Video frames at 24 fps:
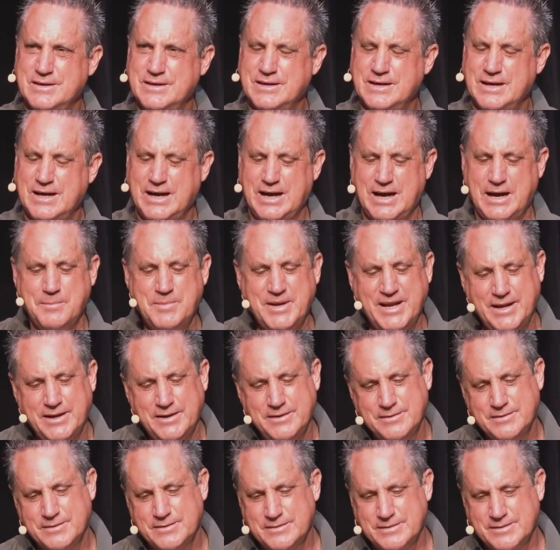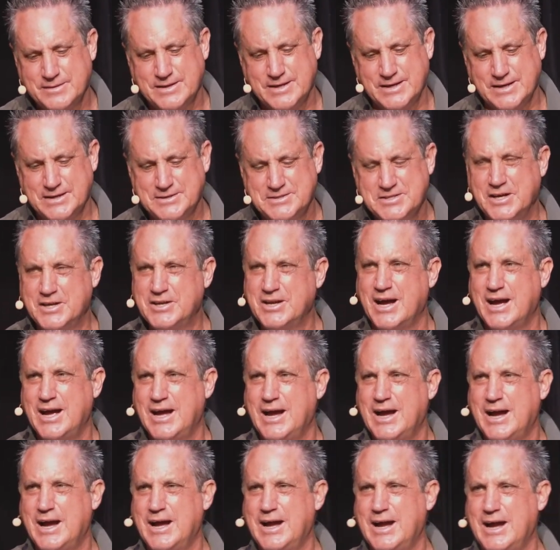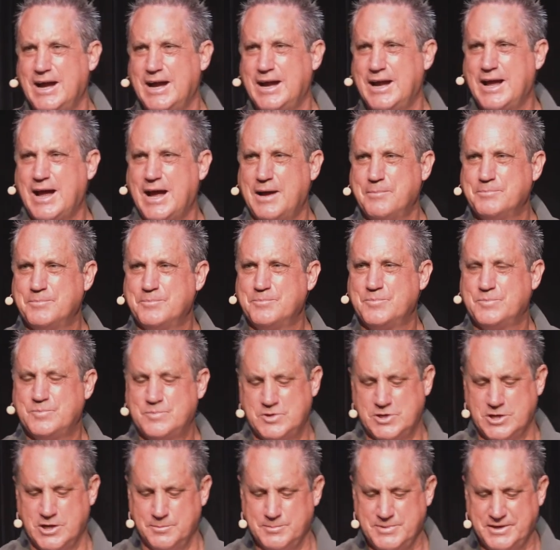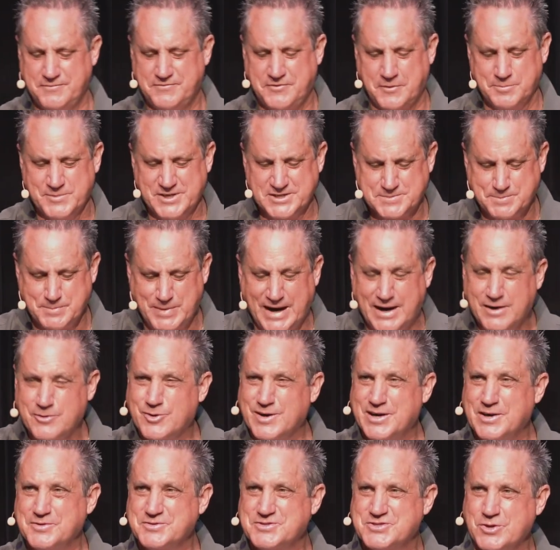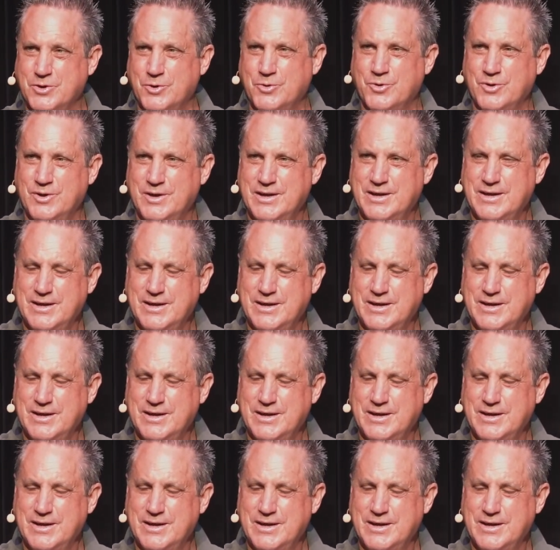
I mean, can I tell you, I'm coming from this background, so